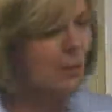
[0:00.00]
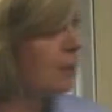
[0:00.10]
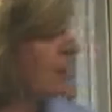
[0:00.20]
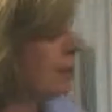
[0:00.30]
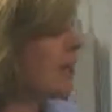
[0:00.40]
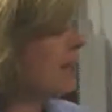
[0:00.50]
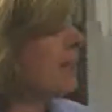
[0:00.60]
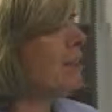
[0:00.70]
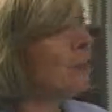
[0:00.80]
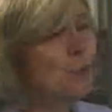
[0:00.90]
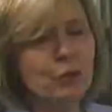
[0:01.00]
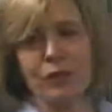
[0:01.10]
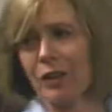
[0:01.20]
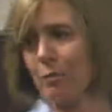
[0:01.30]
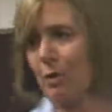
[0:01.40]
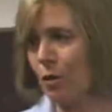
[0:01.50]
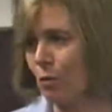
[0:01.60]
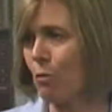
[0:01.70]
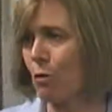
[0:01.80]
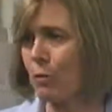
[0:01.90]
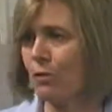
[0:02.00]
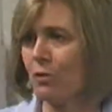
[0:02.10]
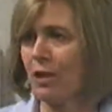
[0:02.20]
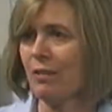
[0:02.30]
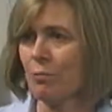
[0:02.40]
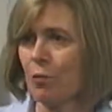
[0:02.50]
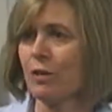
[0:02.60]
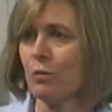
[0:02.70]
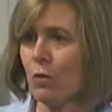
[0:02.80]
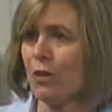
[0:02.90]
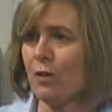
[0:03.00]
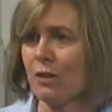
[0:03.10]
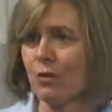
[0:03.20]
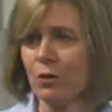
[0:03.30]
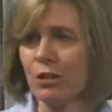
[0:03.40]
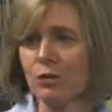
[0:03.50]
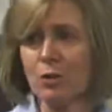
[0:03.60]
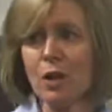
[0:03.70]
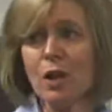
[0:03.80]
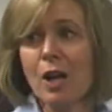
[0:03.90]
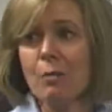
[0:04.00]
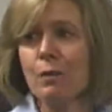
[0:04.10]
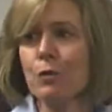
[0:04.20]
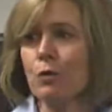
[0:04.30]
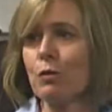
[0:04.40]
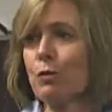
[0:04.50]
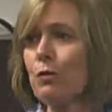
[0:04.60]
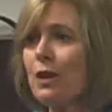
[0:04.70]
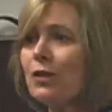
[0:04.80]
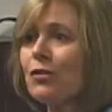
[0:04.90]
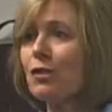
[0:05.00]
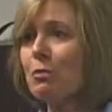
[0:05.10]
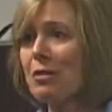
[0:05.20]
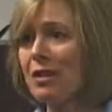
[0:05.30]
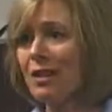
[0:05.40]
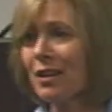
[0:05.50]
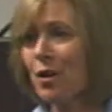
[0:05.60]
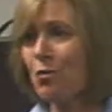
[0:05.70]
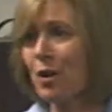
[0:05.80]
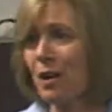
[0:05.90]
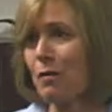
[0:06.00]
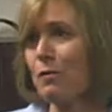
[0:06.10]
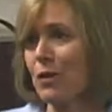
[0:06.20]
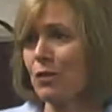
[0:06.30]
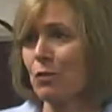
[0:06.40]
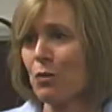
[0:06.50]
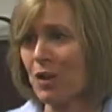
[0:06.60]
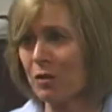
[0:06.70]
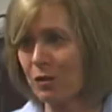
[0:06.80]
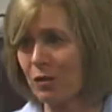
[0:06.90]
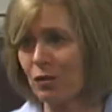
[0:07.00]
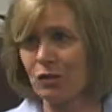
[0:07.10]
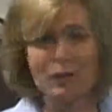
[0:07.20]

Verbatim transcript: Um, and, and, of course, they can be comorbid. You can have more than one thing going as well. But if you can fix something, why not fix it rather than just